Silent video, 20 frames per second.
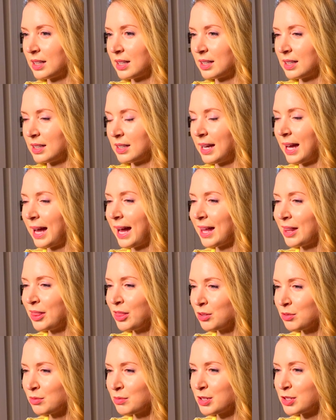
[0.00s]
Can
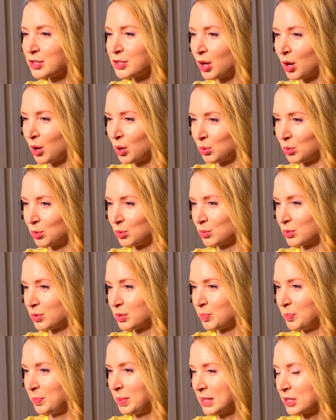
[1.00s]
the result
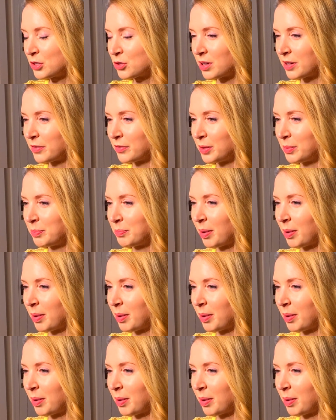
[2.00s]
be driven